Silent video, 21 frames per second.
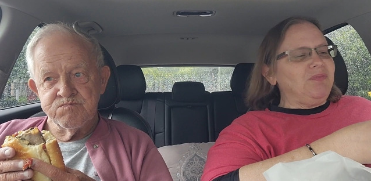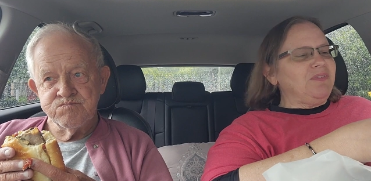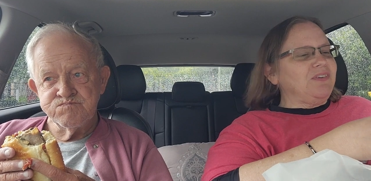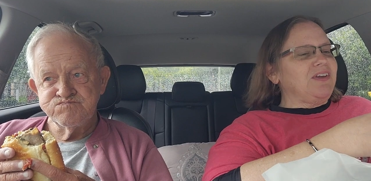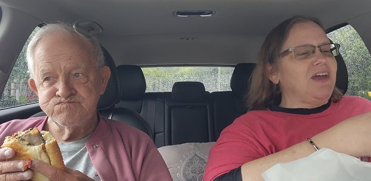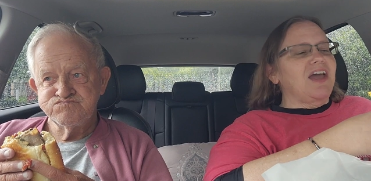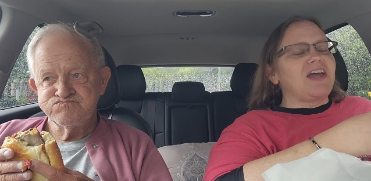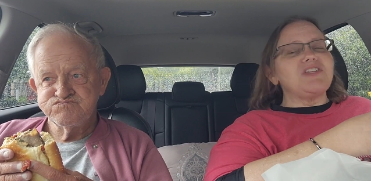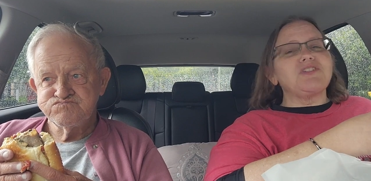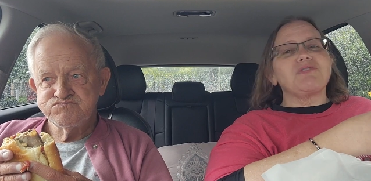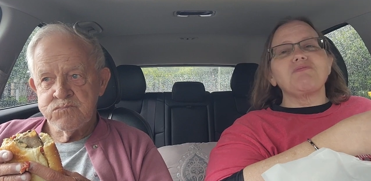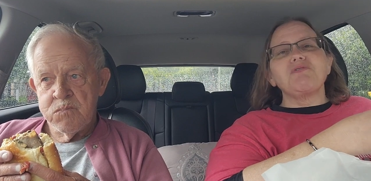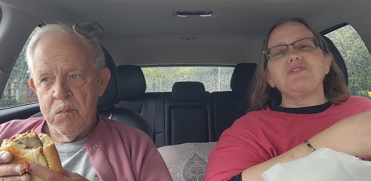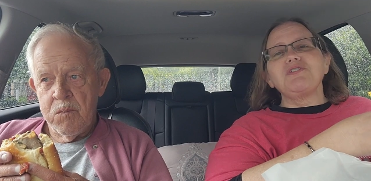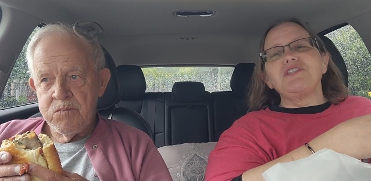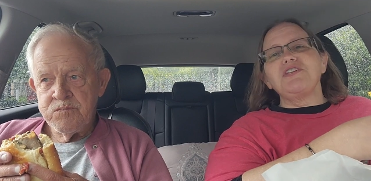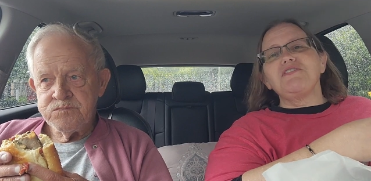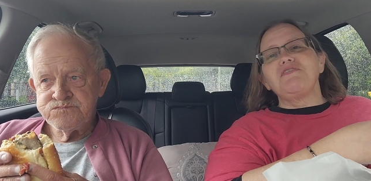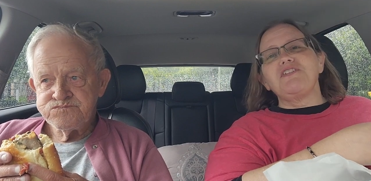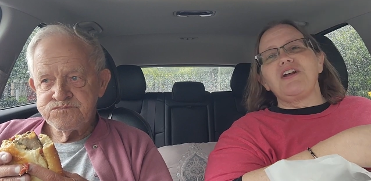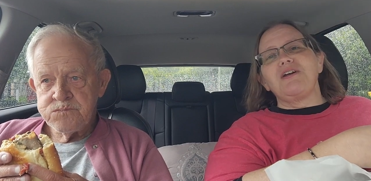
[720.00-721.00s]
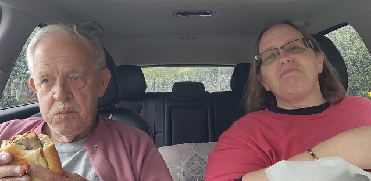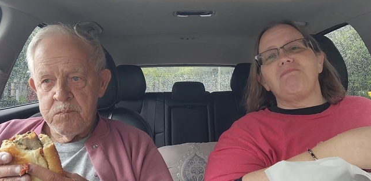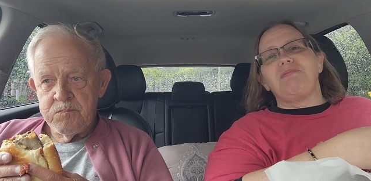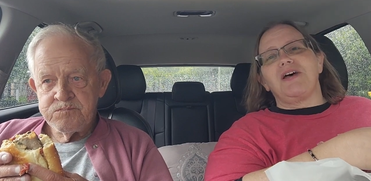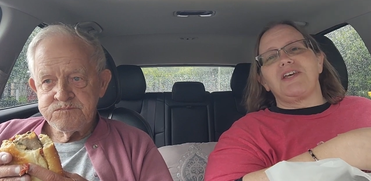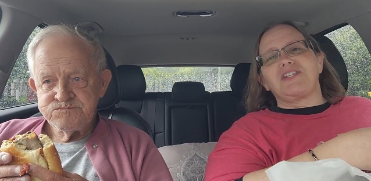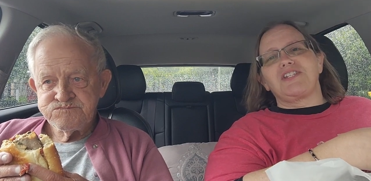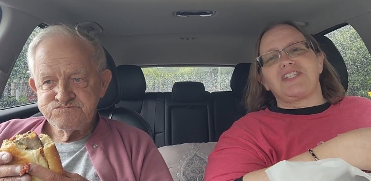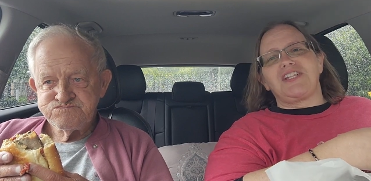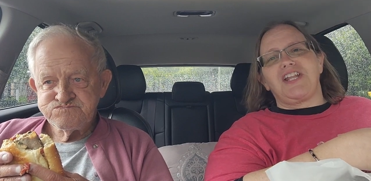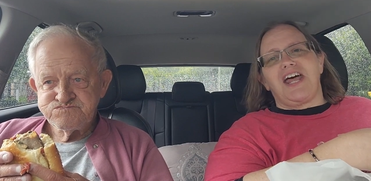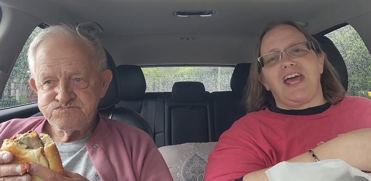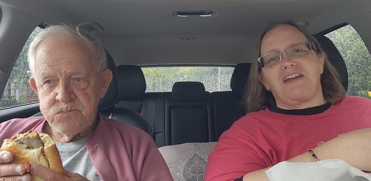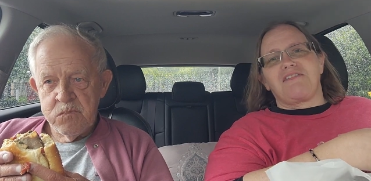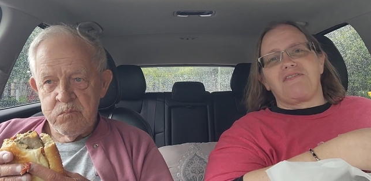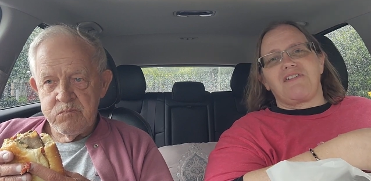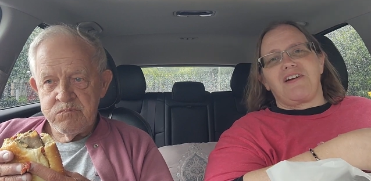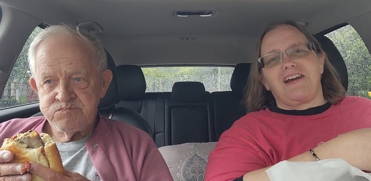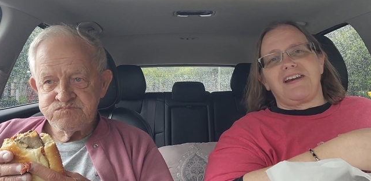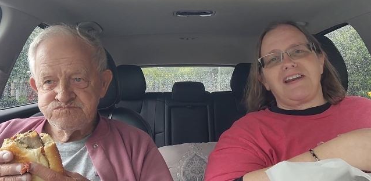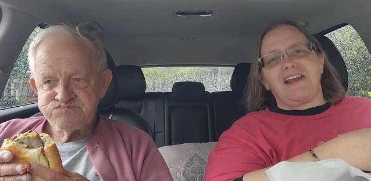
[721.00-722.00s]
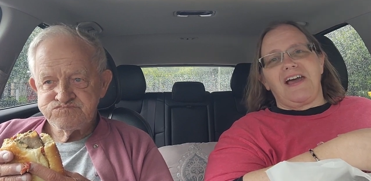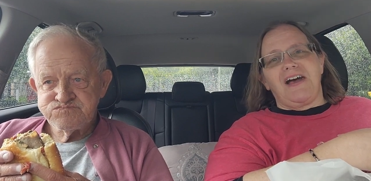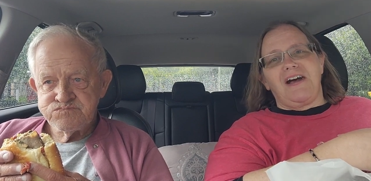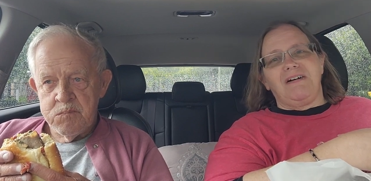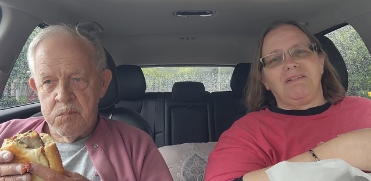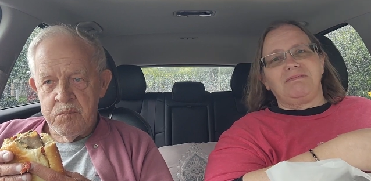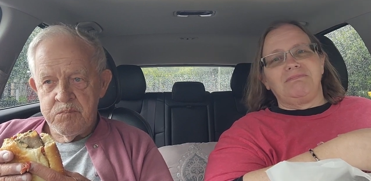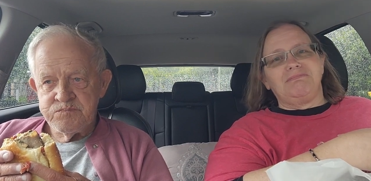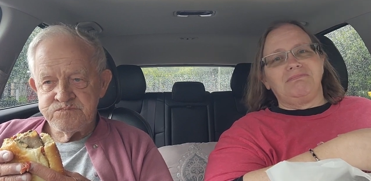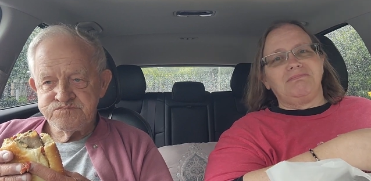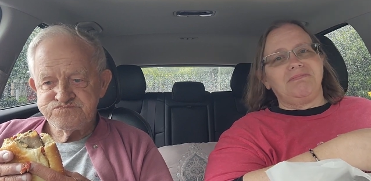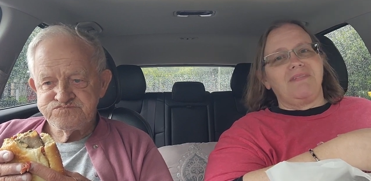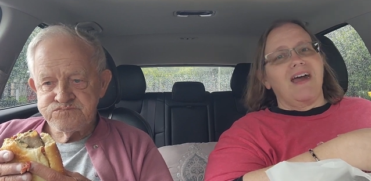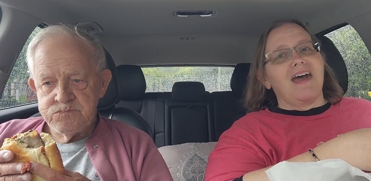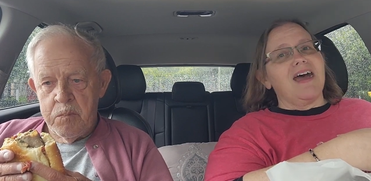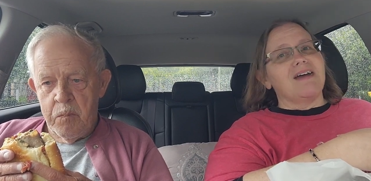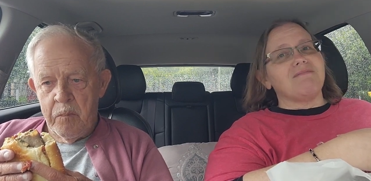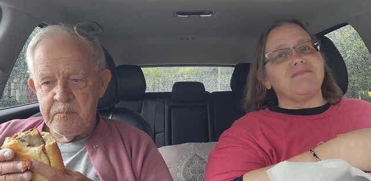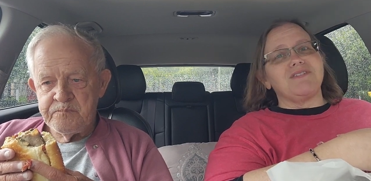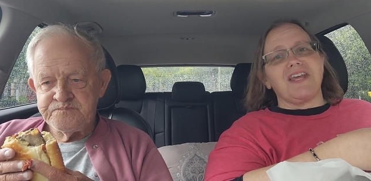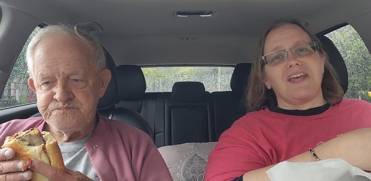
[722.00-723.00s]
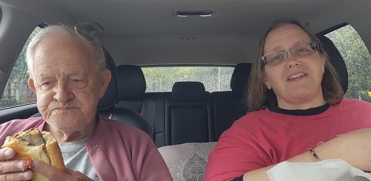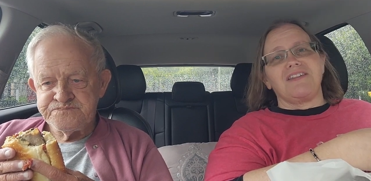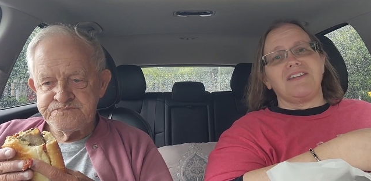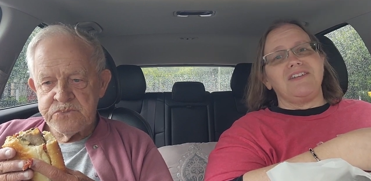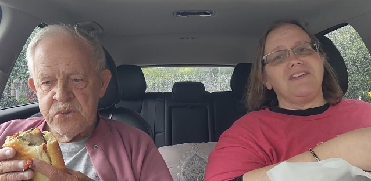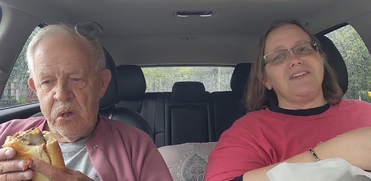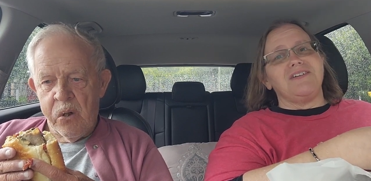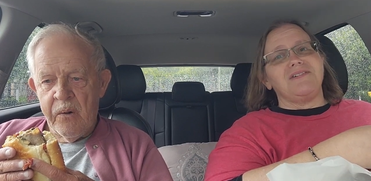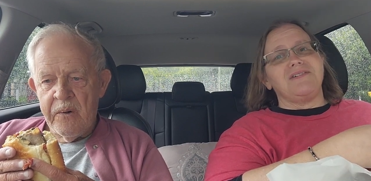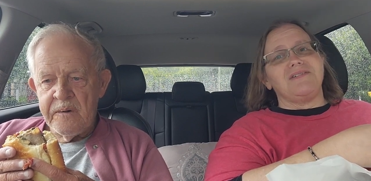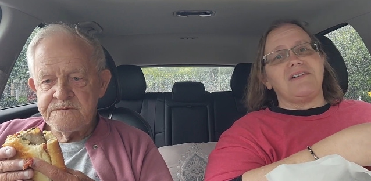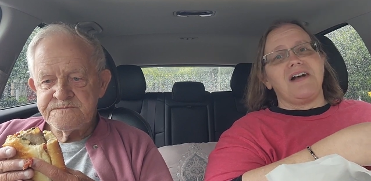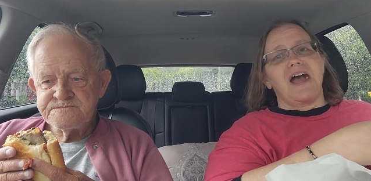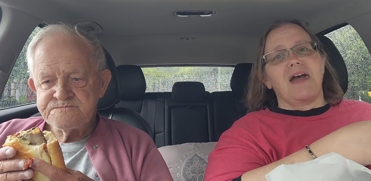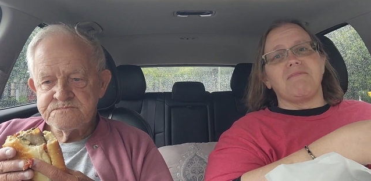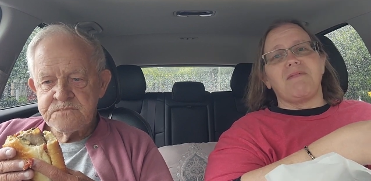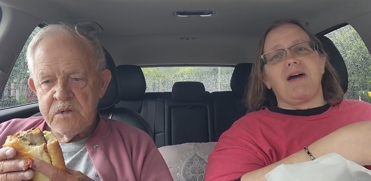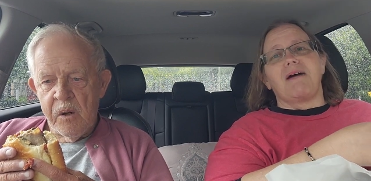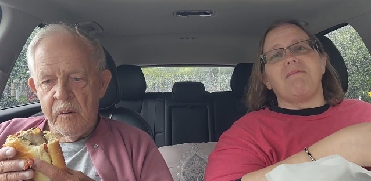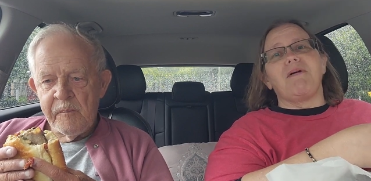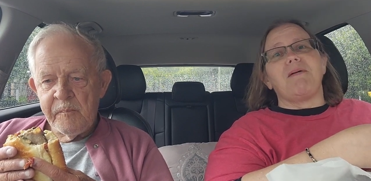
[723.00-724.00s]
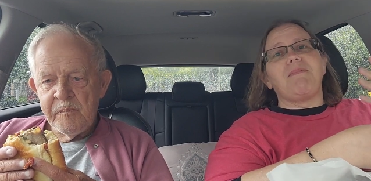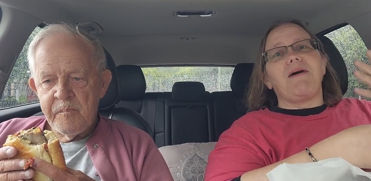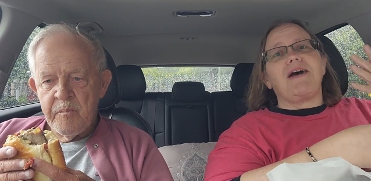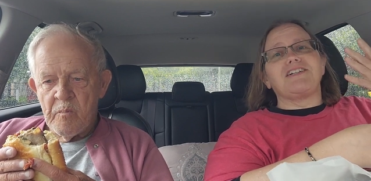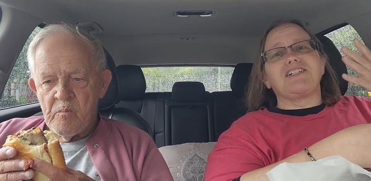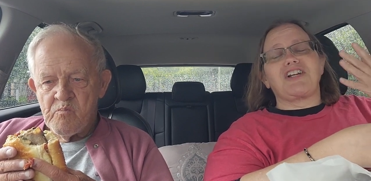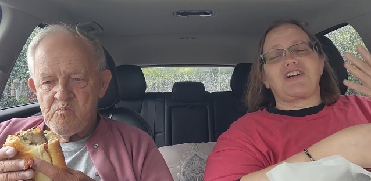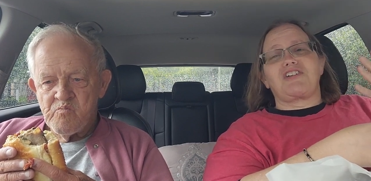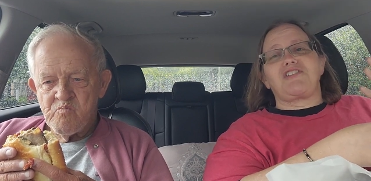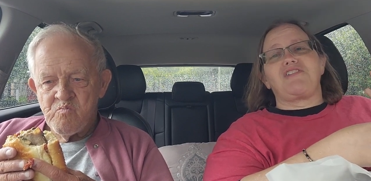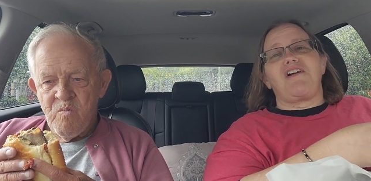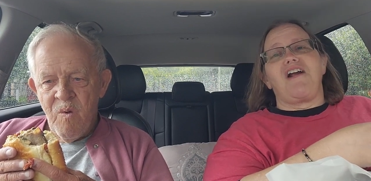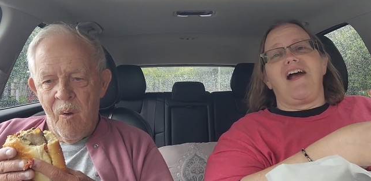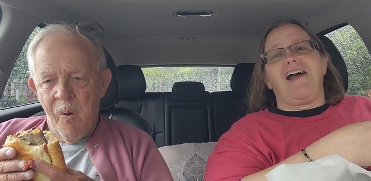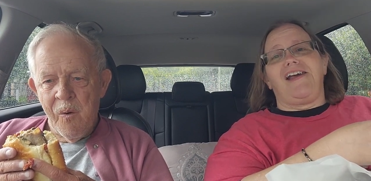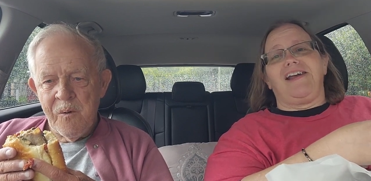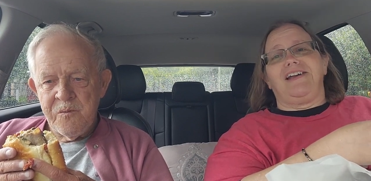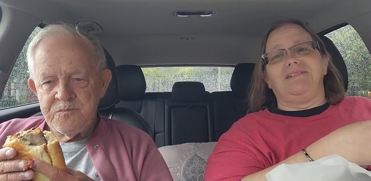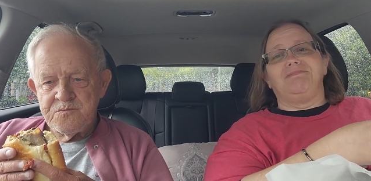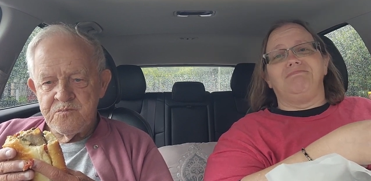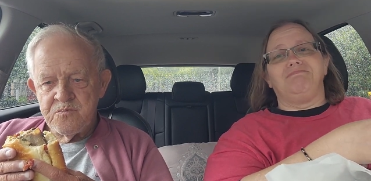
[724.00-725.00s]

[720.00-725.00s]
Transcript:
Speaker 1: Guys, we're living our best life right now. I'm telling you, I'm, I'm about to cry.